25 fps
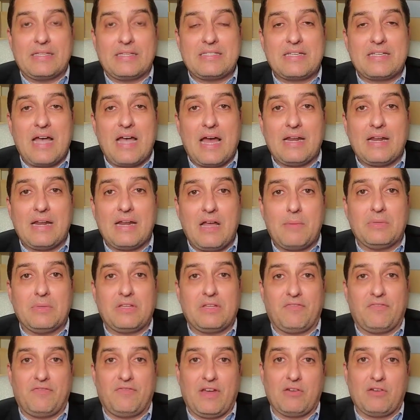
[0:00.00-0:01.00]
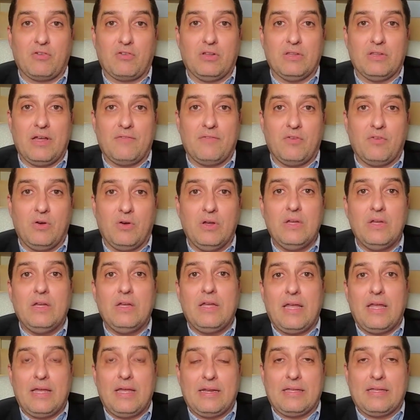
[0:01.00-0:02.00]
It's got to come at the federal level.
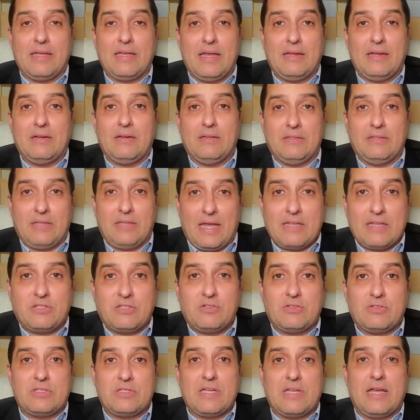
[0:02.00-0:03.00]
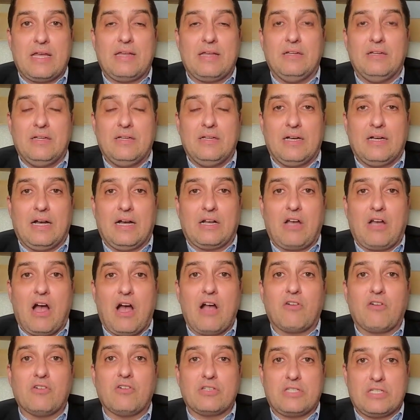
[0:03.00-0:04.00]
And again, as you said,
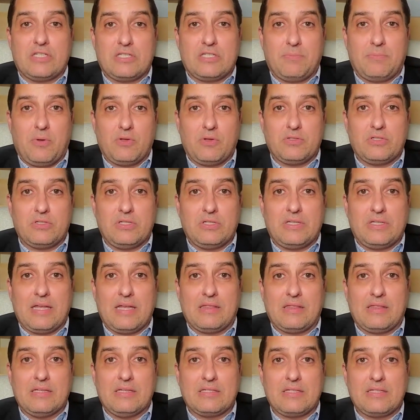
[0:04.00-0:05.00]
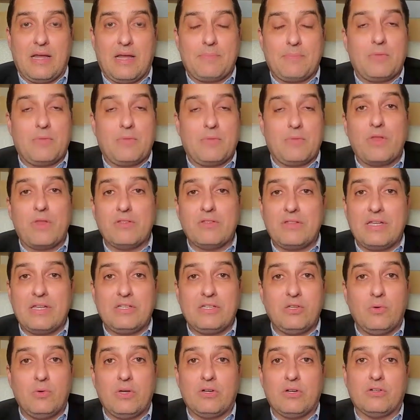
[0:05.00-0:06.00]
Congress is supposed to take this up. Now, whether they
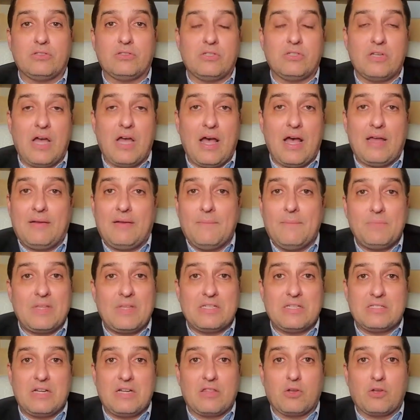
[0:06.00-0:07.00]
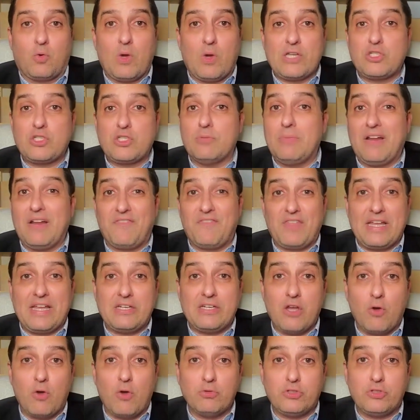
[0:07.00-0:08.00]
do it or not is another question. But if they
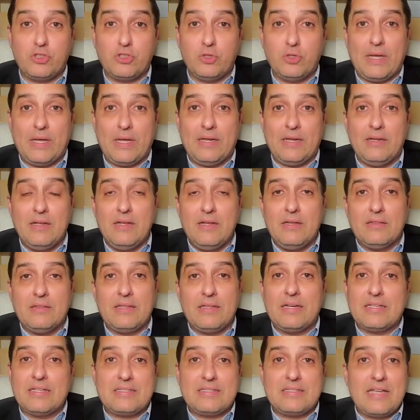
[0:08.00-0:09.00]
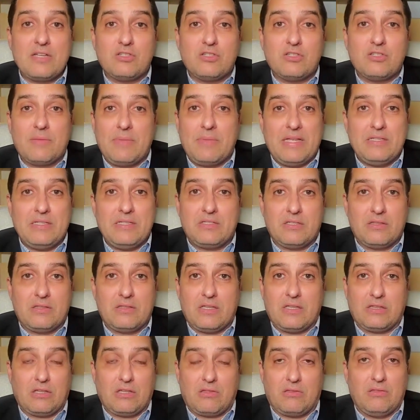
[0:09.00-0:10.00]
don't do it, that essentially means
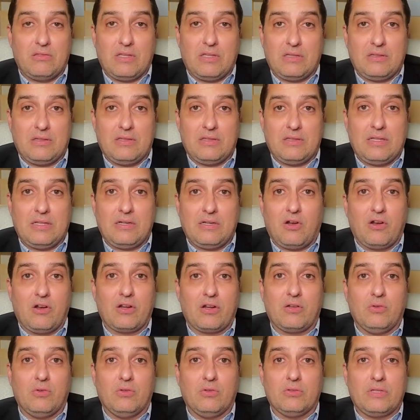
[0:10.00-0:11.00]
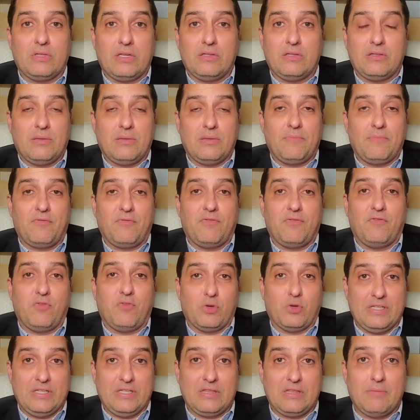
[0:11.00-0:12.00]
that the
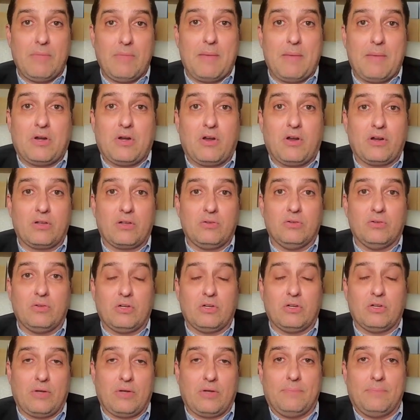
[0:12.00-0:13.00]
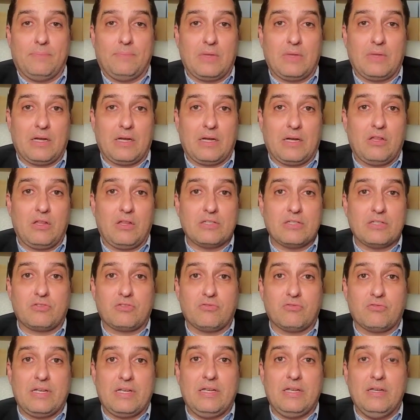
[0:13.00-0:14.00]
14th Amendment article, or Clause
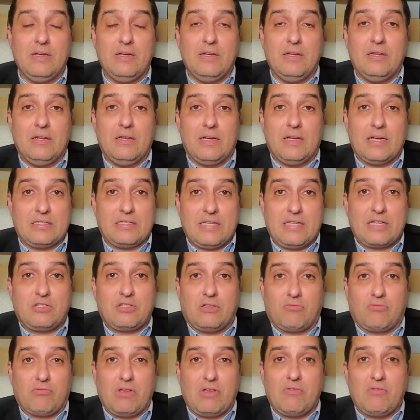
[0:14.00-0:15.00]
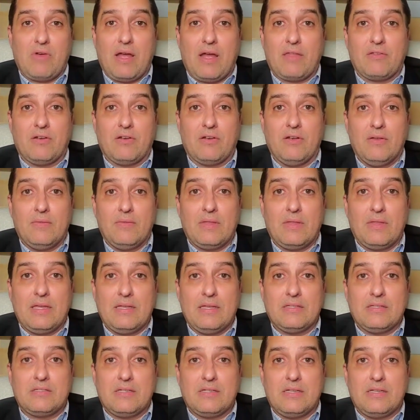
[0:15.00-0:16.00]
3, Section 3 rather,
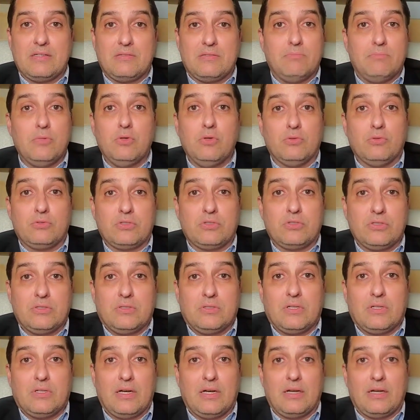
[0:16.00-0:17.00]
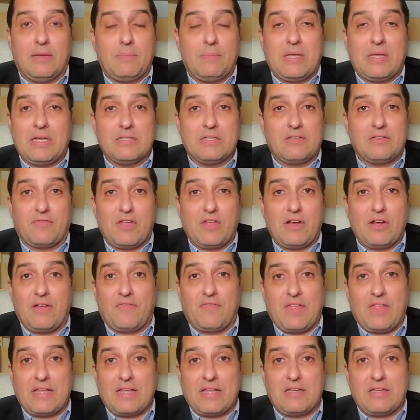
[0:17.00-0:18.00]
is moot. Because
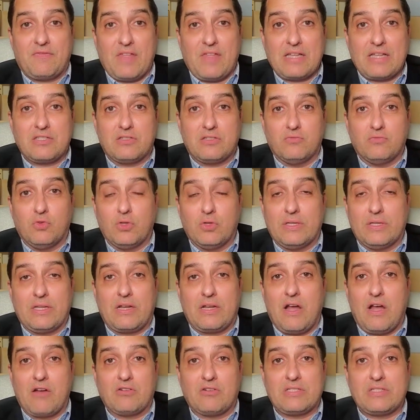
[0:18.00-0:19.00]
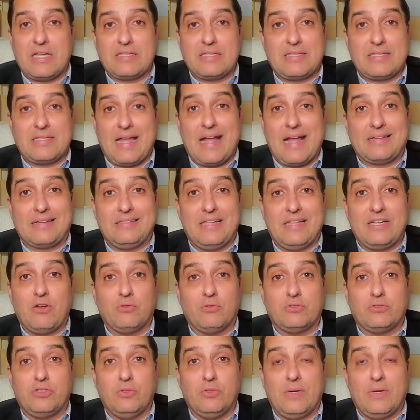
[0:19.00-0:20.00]
if that's the ruling that Congress has to act and they
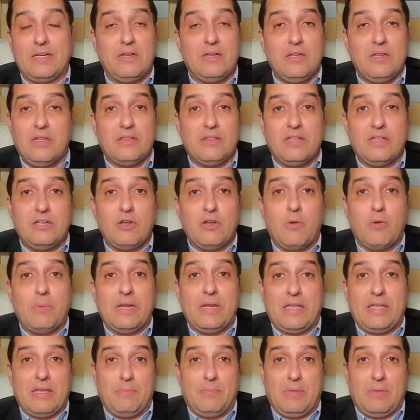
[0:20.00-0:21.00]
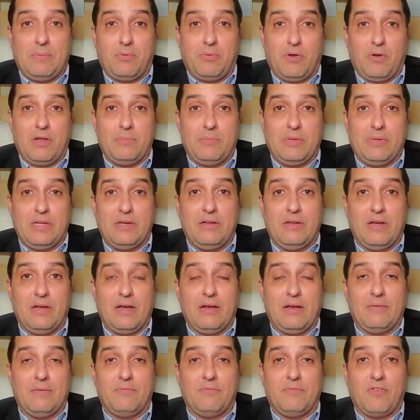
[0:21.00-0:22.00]
don't do it, then nobody can be prohibited
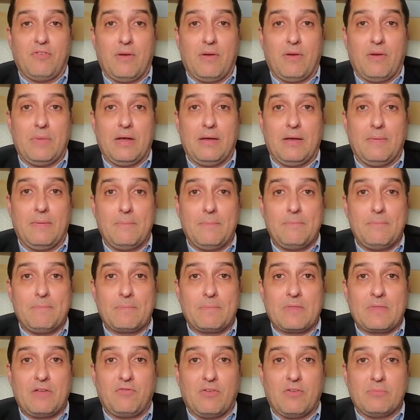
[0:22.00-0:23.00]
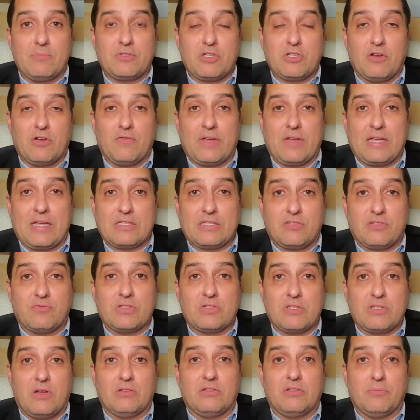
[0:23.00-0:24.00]
from serving as a
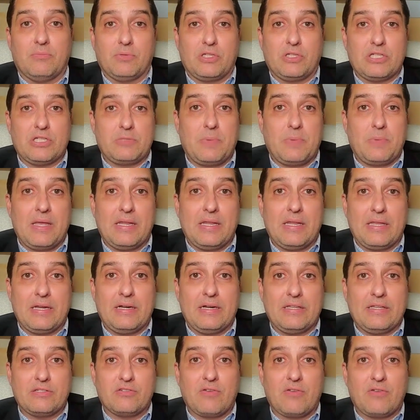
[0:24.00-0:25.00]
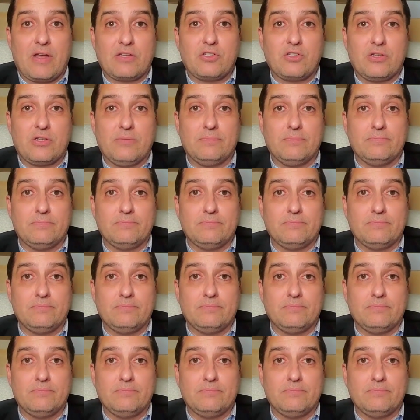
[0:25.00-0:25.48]
result of participating in an insurrection.